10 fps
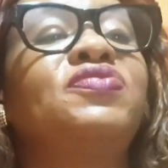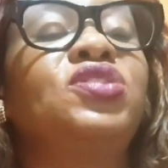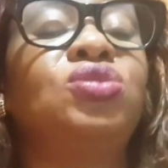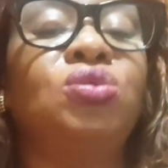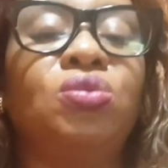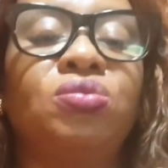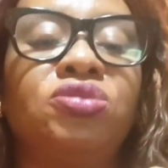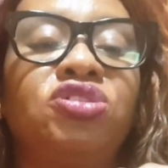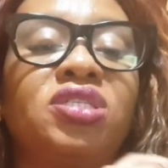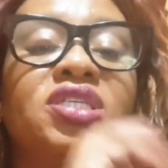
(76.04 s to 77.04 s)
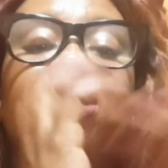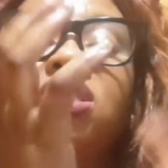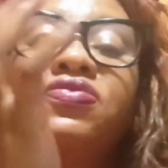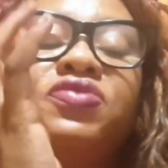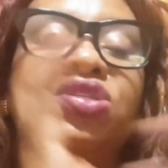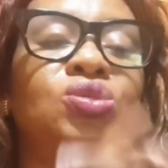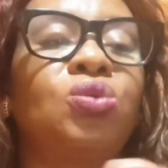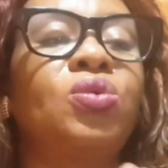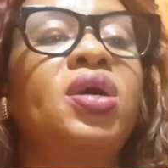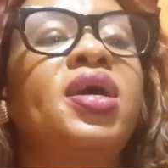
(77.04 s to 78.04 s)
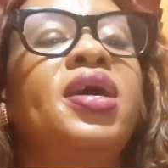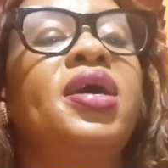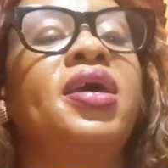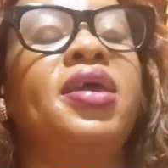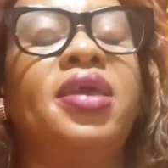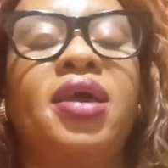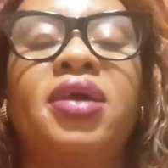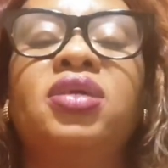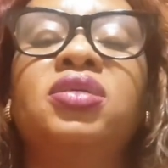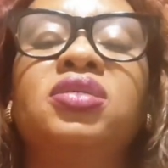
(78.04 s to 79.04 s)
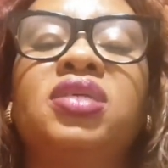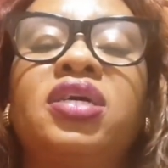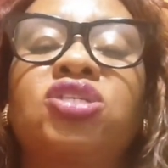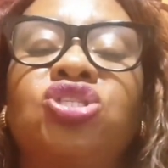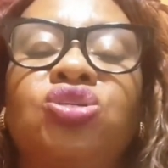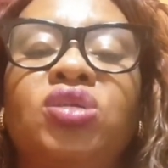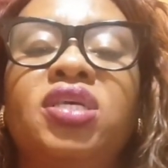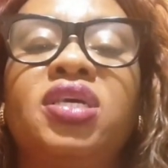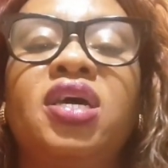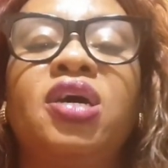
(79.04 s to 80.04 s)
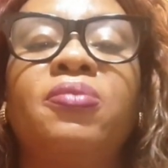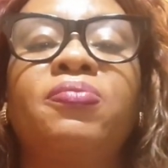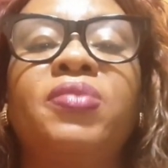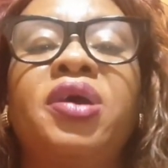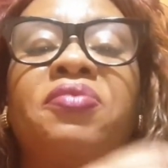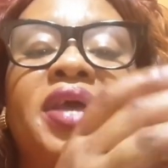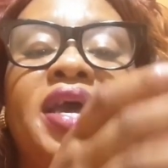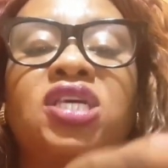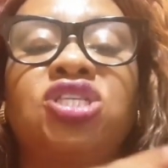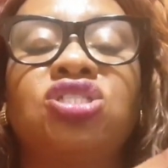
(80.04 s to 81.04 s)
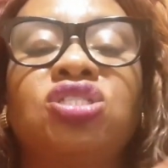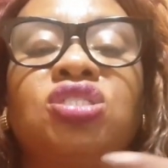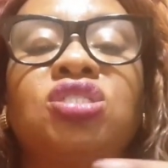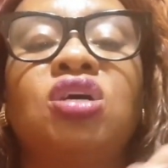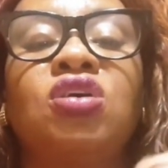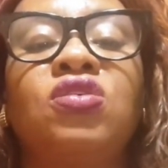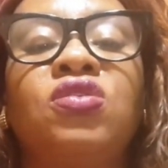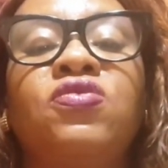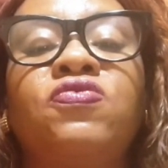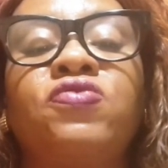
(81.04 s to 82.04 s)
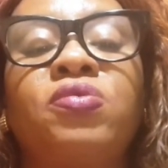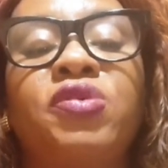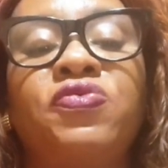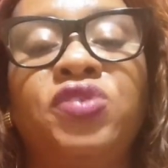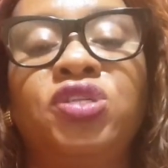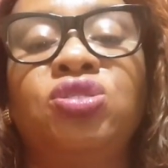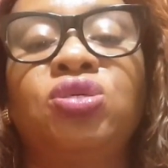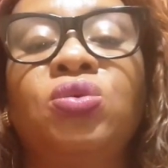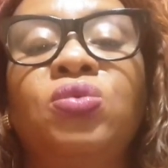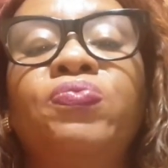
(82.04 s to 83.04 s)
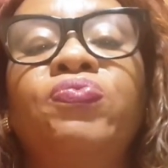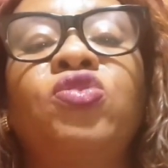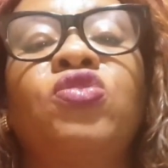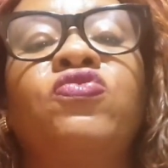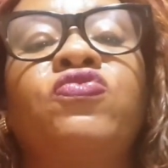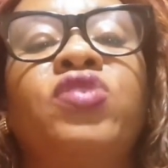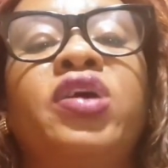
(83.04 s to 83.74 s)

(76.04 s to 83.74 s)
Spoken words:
video just a short video. Yeah, it's actually a reaction from a video of